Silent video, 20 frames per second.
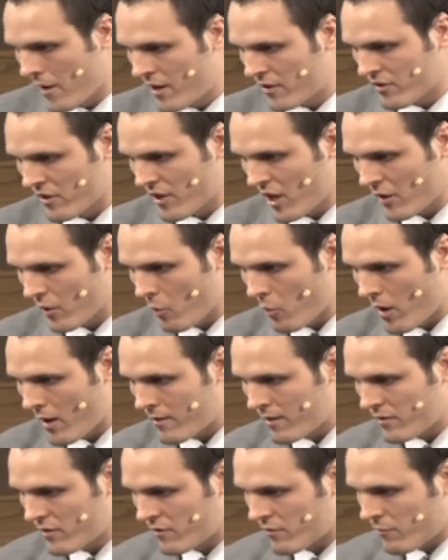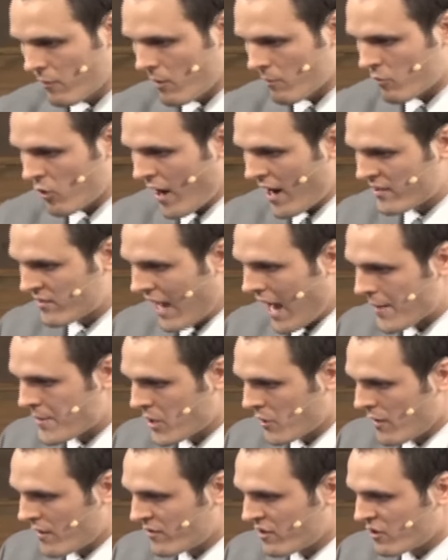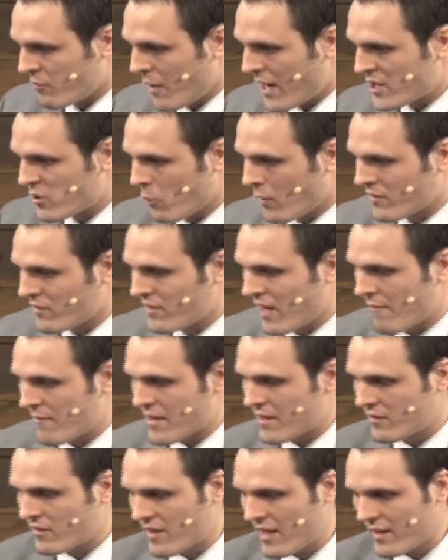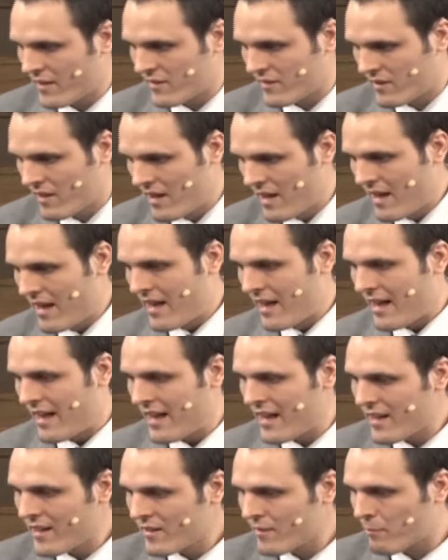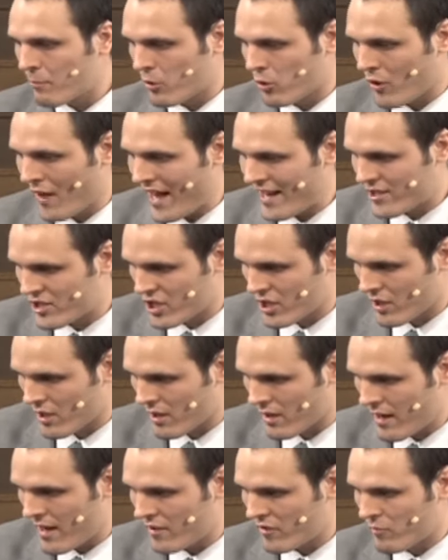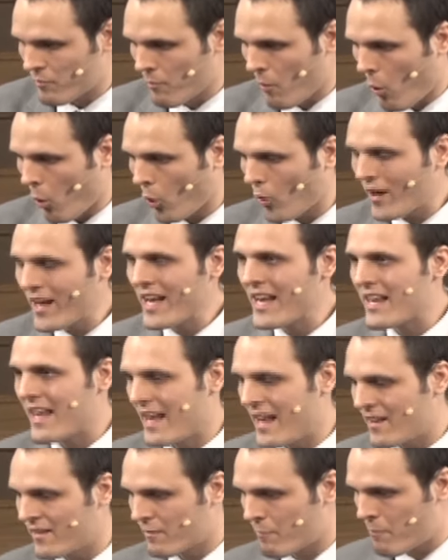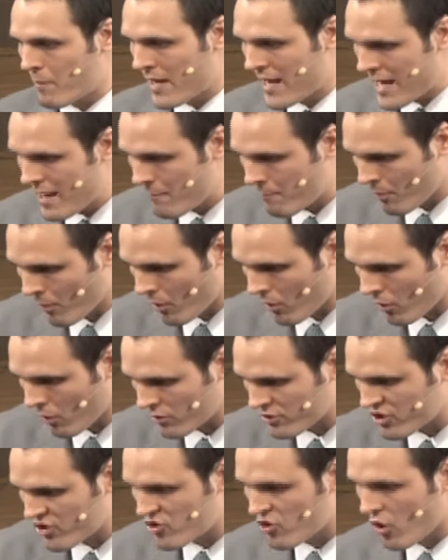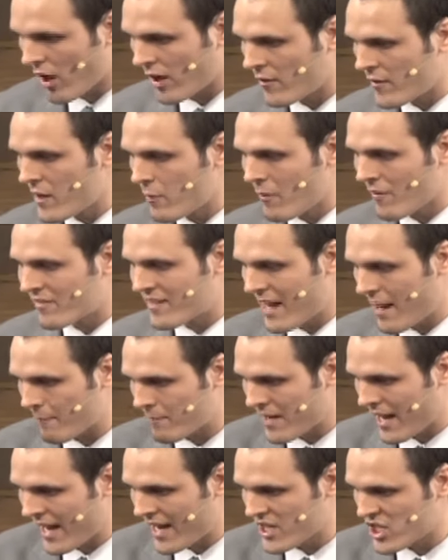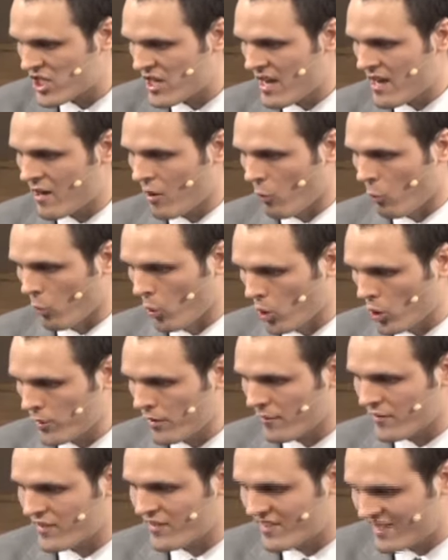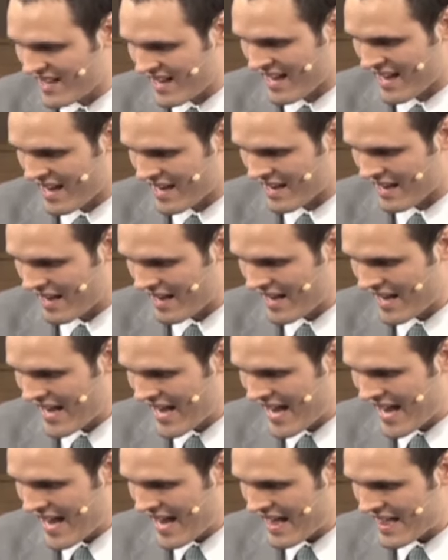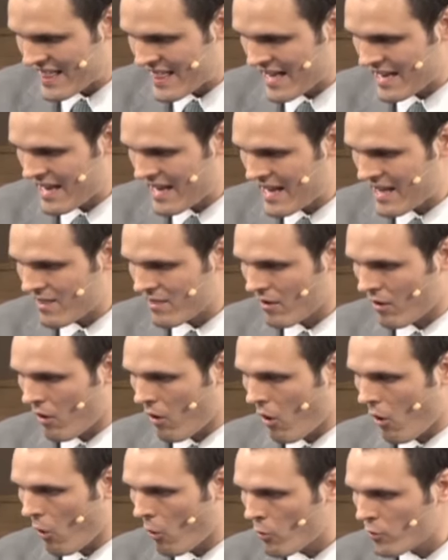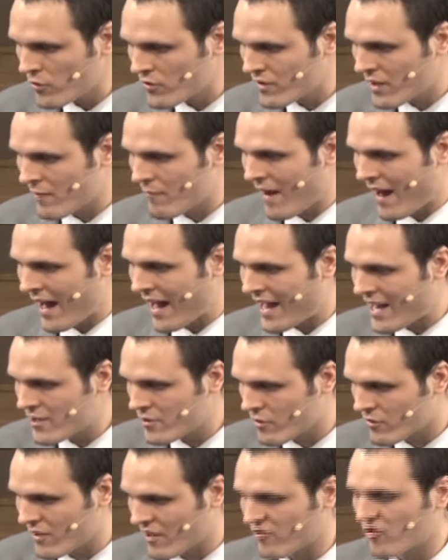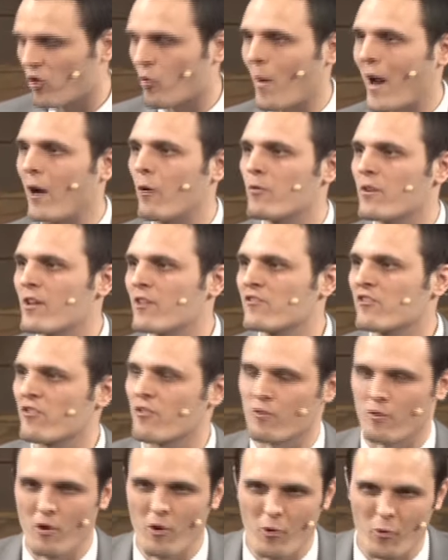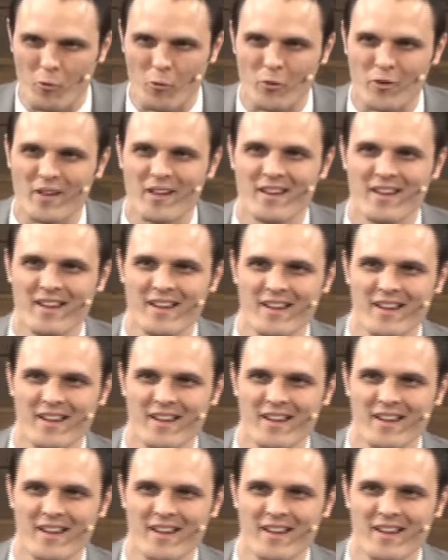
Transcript: Here's another one. This is from Christ Object Lessons, page 176. His pleasure is more in His people struggling with temptation in a world of sin than in the host of angels that surround his throne.